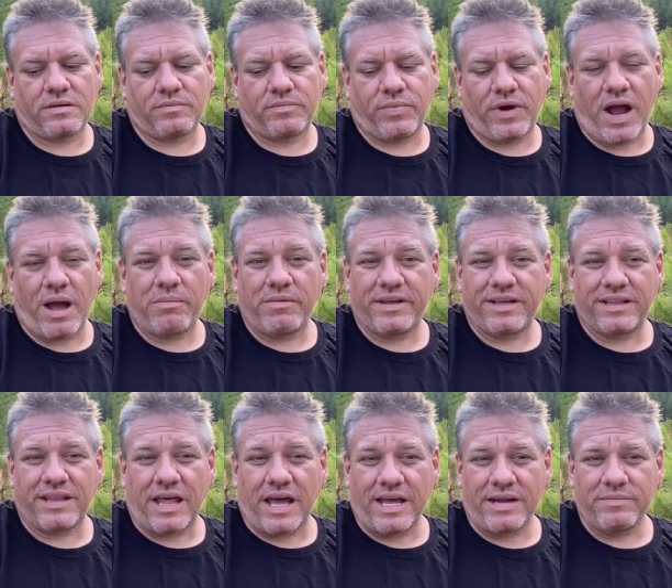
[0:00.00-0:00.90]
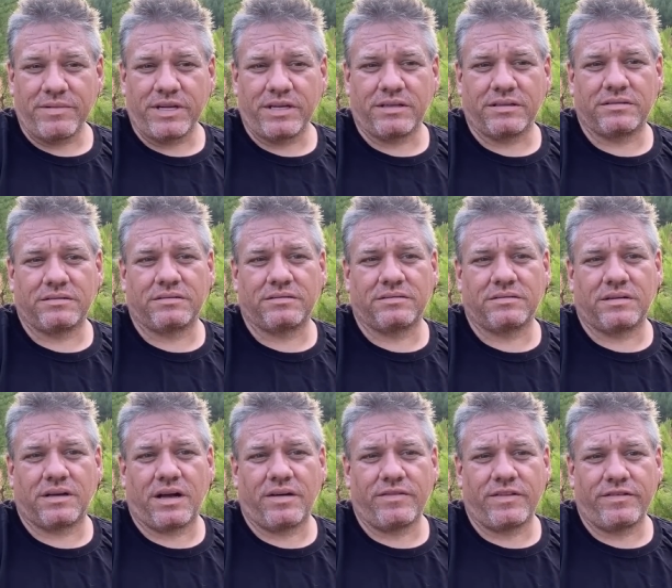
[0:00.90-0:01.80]
Probably alignment
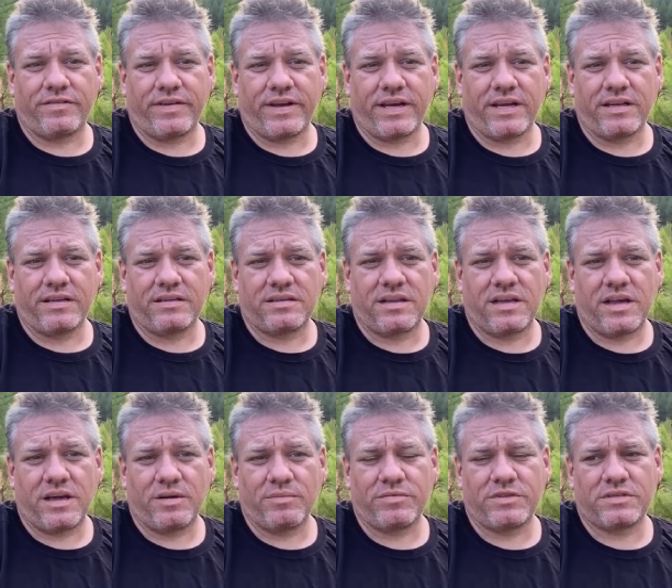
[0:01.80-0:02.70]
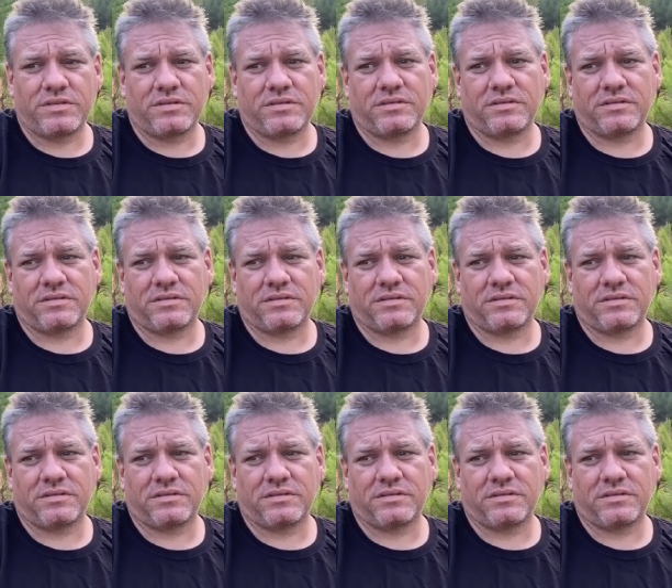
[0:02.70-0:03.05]
of the fan hubs.